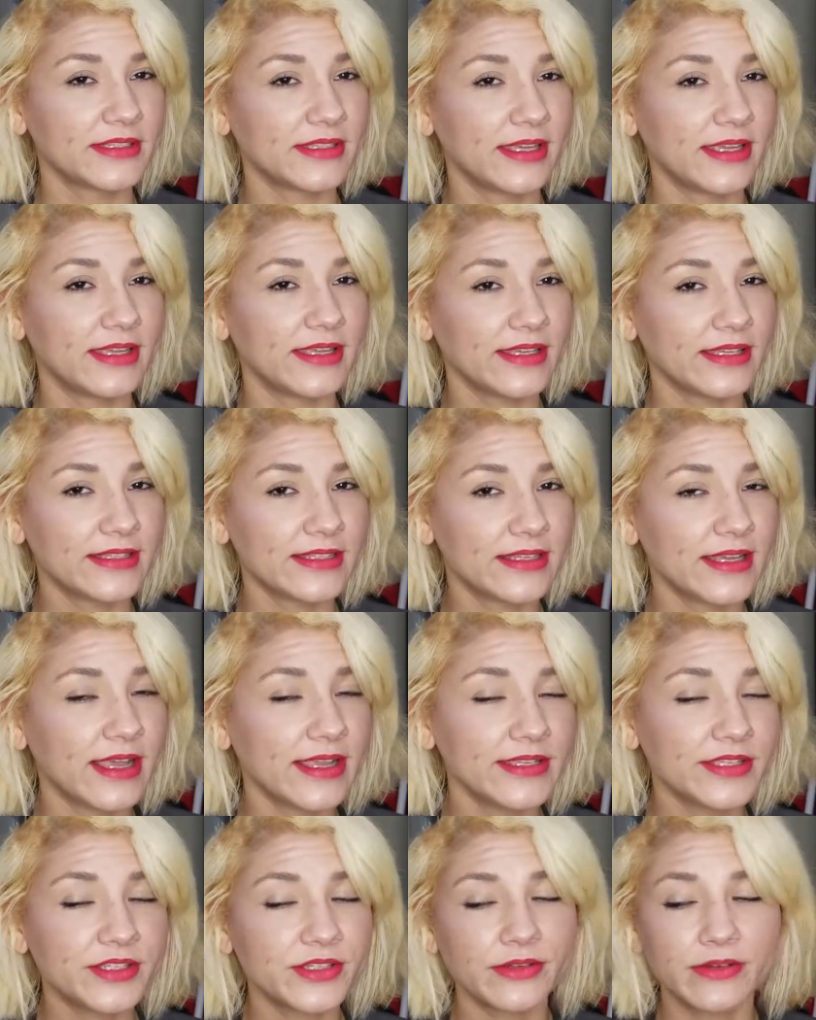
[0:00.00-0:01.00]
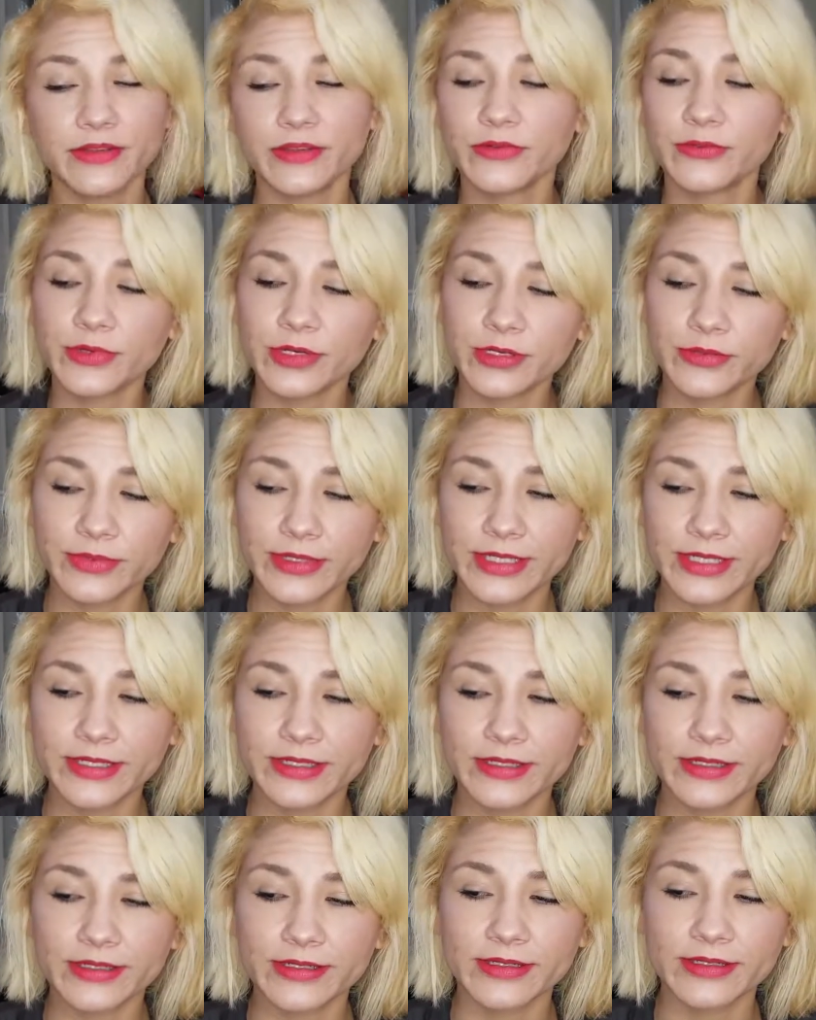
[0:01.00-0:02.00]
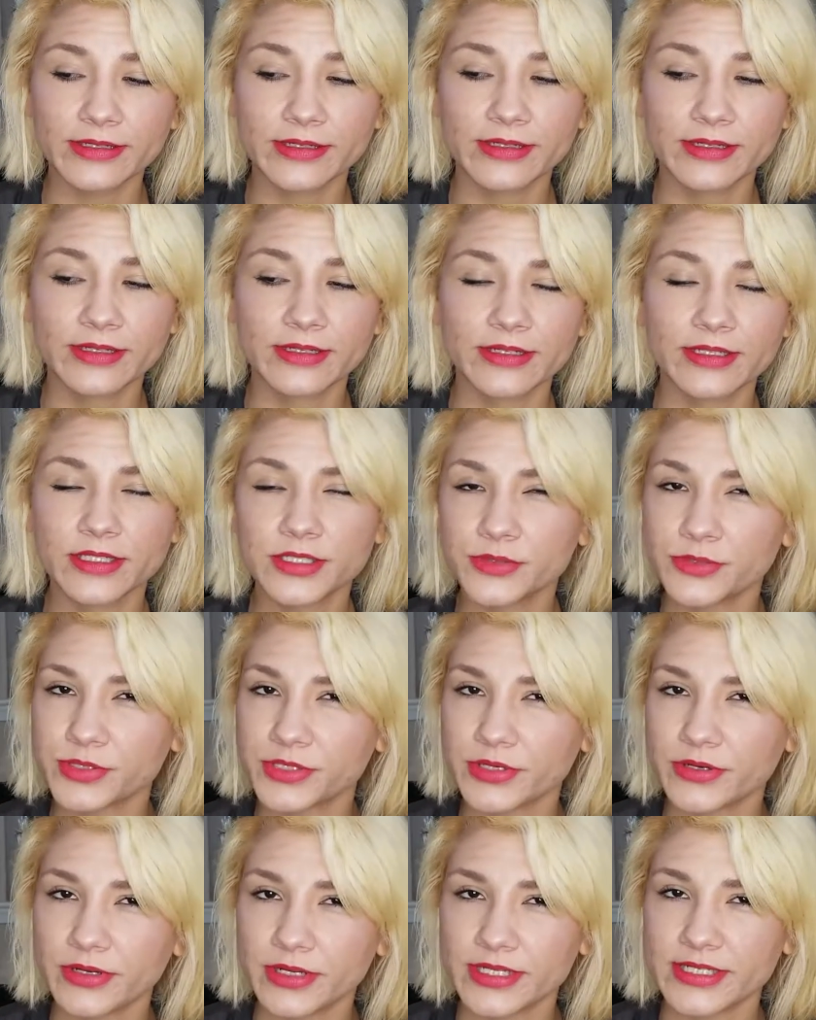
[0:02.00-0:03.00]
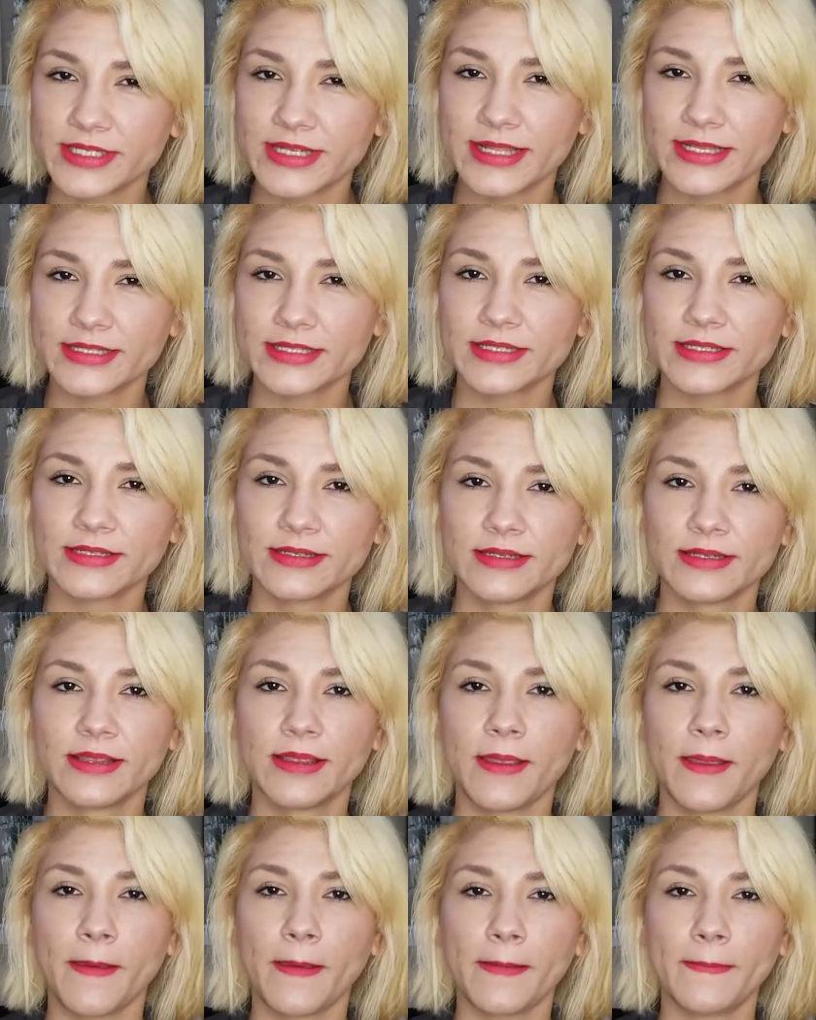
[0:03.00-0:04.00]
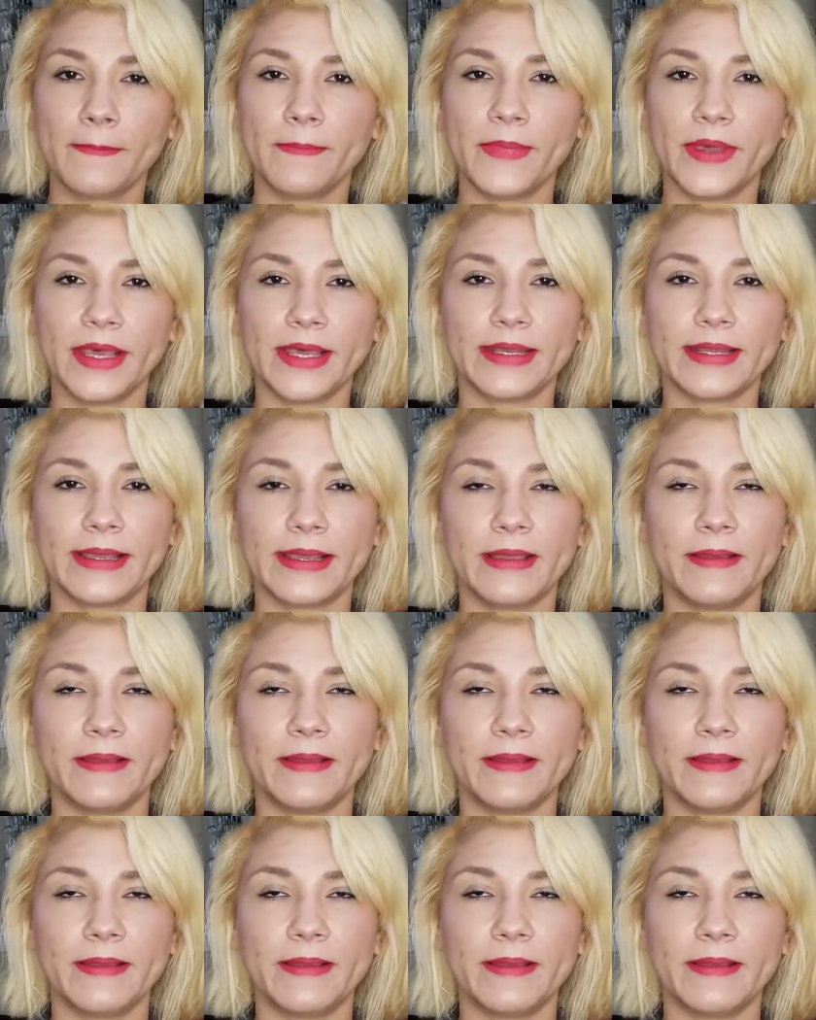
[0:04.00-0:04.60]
Like, it's nice during the work week to a certain extent, but